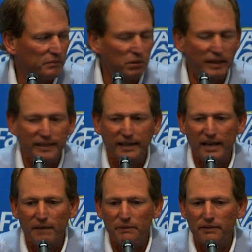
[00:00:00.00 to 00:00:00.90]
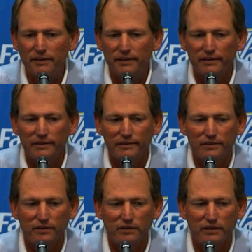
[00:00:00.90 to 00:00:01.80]
played game and
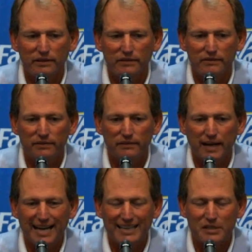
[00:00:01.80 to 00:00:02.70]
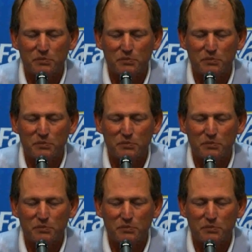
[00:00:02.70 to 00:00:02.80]
certainly highly